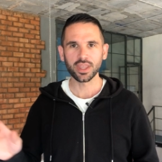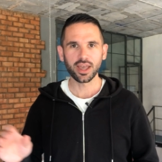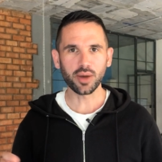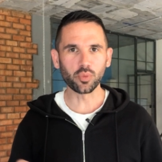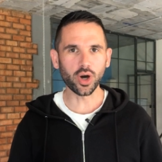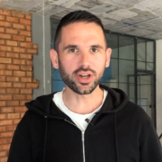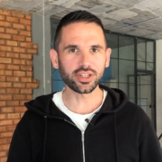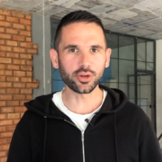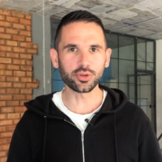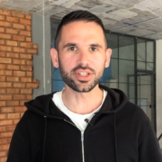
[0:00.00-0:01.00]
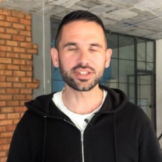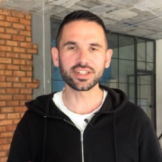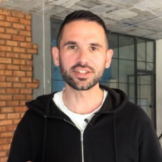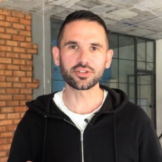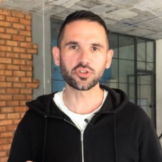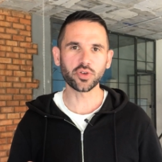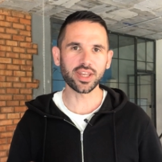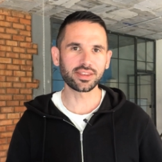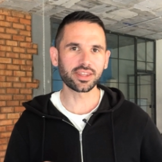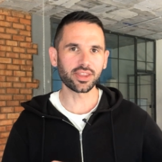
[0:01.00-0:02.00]
And what I noticed is a
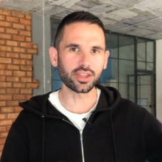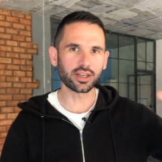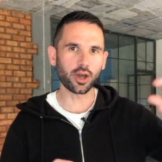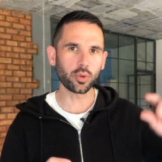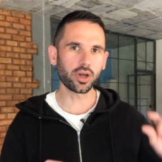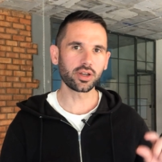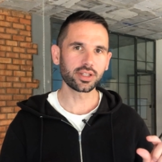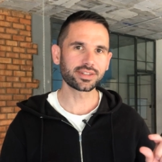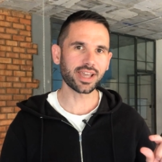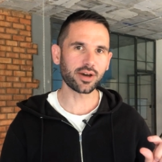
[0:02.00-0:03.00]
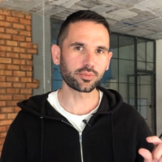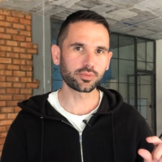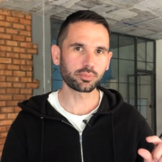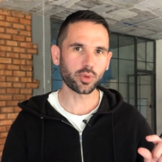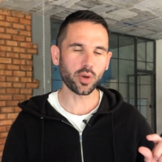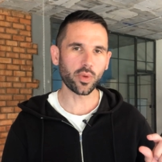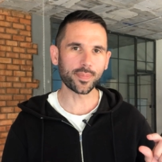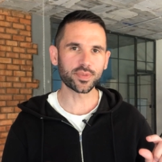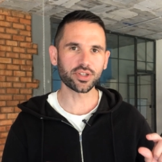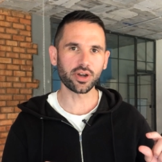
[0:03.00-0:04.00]
trend that the lower down my
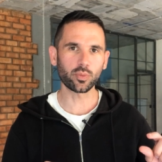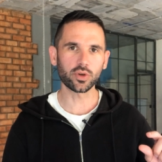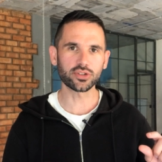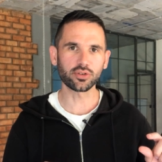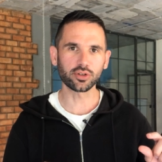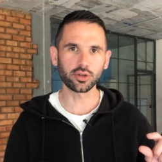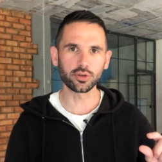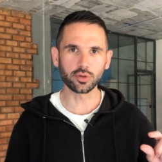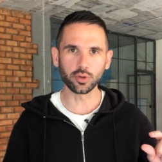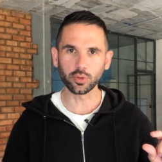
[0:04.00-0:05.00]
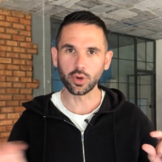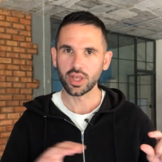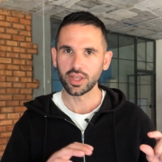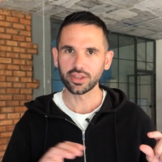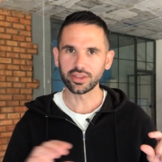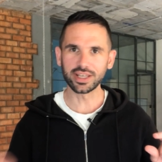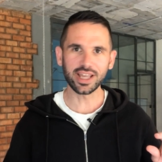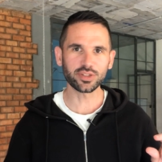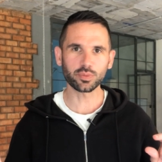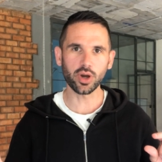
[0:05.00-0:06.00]
website was on Google, the
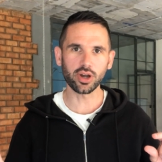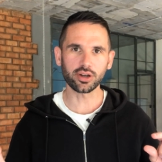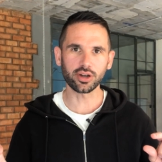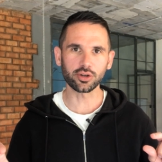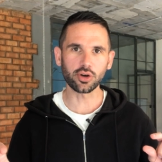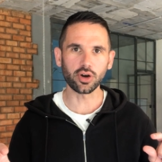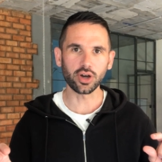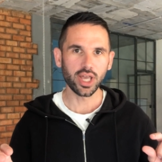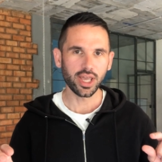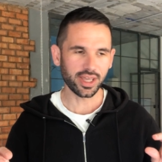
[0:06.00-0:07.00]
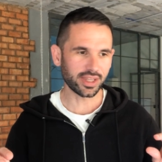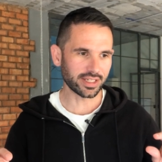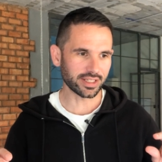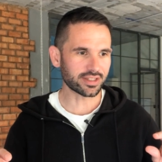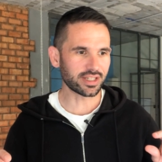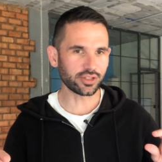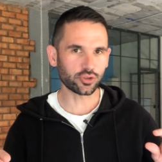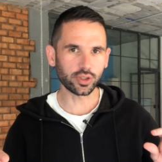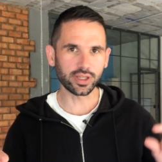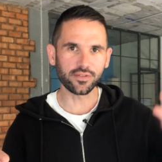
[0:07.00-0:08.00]
less work I got. And then it was
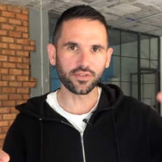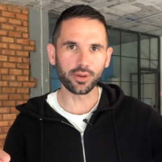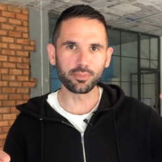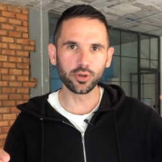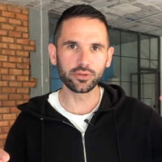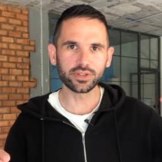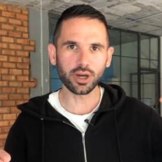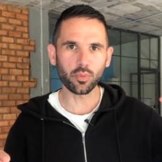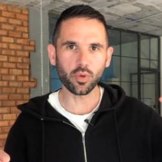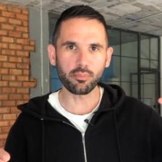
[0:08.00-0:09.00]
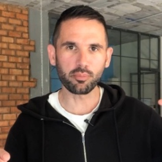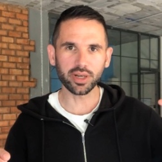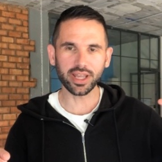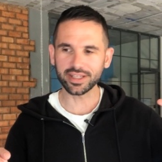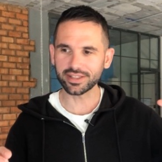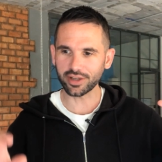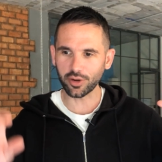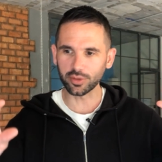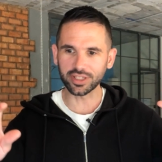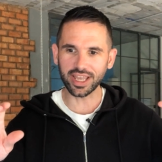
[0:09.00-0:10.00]
literally, if I moved up one place, I
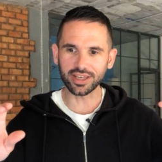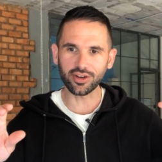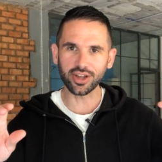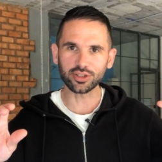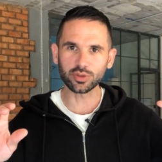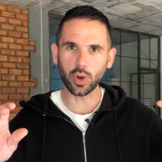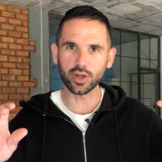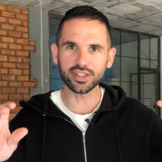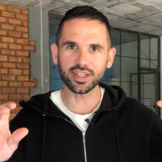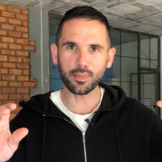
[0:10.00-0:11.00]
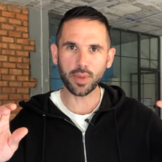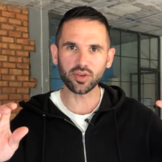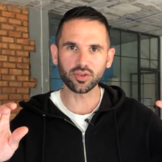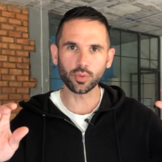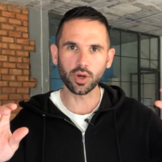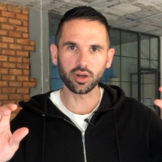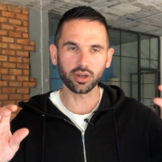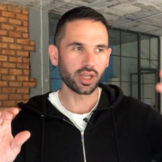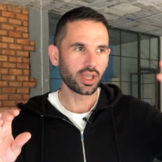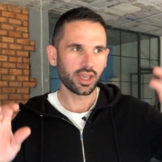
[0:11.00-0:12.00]
would get like twice the amount of
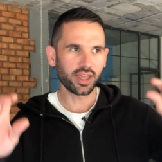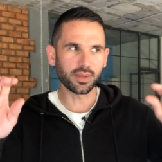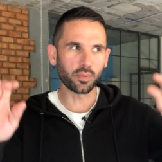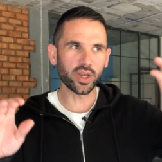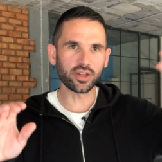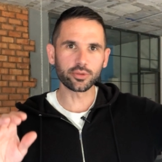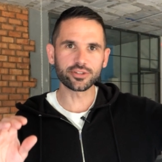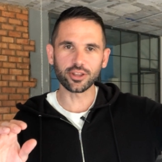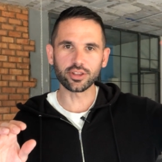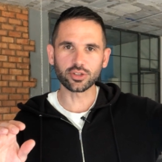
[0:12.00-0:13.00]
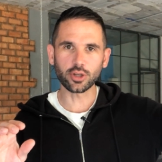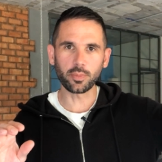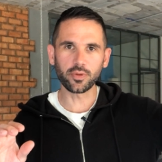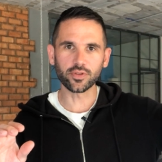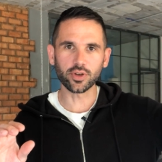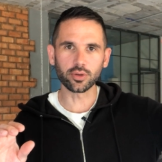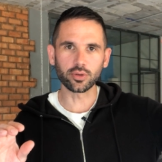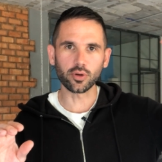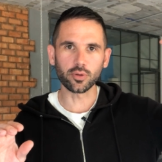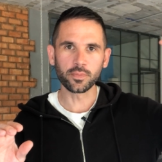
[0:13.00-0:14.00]
work. And then when I was at the top of
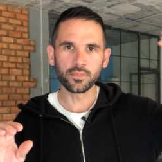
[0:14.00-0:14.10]
Google,